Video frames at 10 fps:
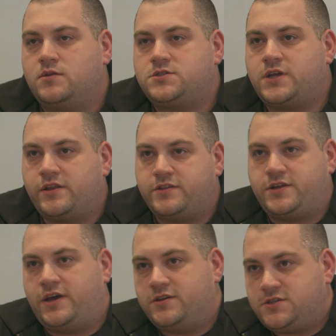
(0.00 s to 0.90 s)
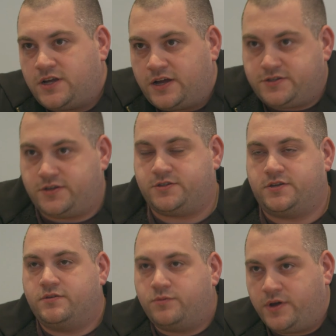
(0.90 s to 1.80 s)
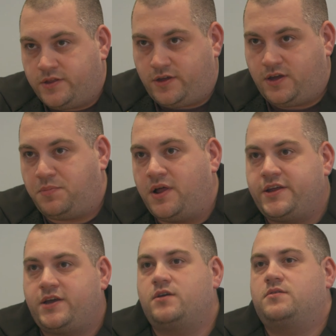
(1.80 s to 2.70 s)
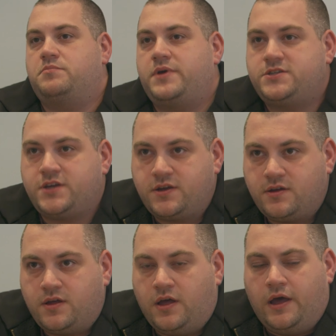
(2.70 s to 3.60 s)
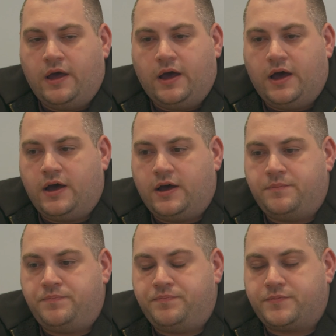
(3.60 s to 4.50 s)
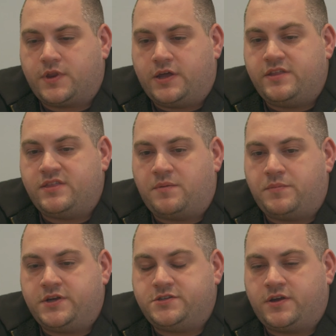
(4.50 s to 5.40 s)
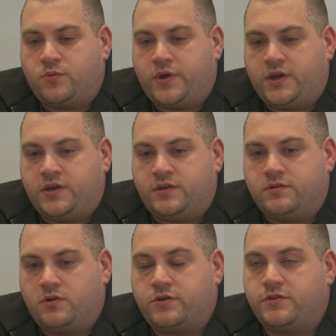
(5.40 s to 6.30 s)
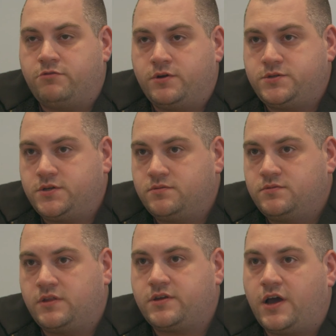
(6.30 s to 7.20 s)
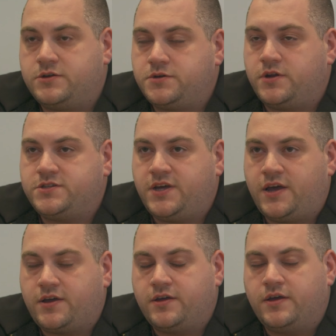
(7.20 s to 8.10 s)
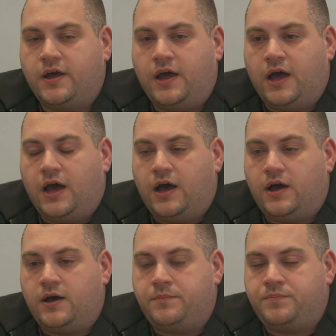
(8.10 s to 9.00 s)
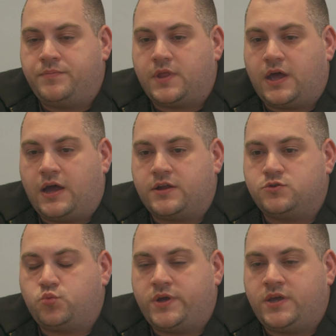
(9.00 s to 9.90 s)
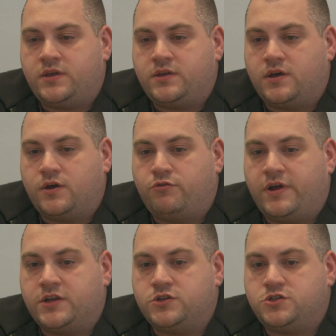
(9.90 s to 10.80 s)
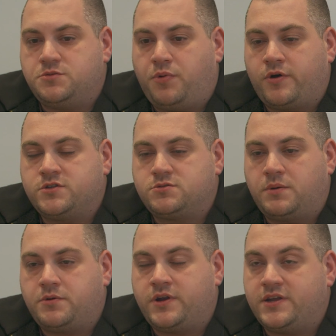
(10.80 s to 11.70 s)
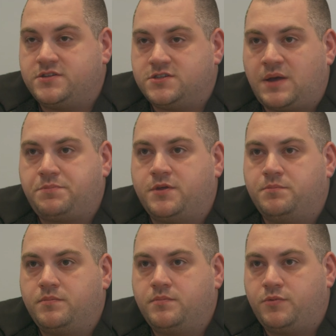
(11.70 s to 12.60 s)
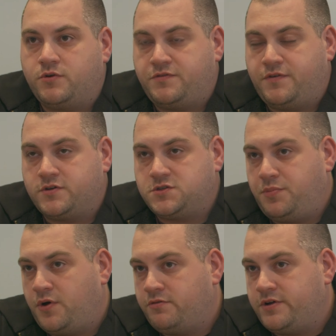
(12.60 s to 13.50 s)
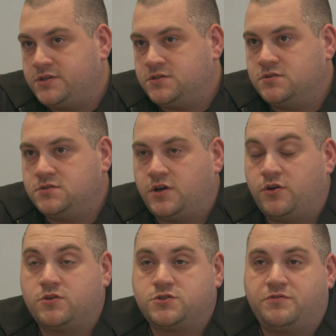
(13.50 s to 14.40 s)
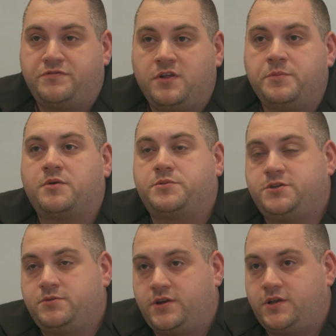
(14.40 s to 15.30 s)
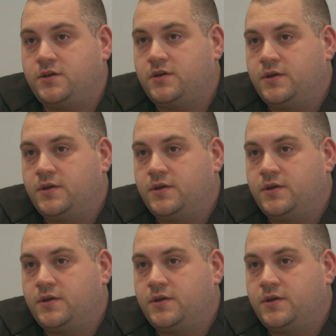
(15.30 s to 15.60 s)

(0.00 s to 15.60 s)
the start of the day started with a planning meeting. Um, and in that meeting, we look at the route that the guys are going to take. Um, and we arrange points where we're going to intercept them, both for support reasons and also filming opportunity.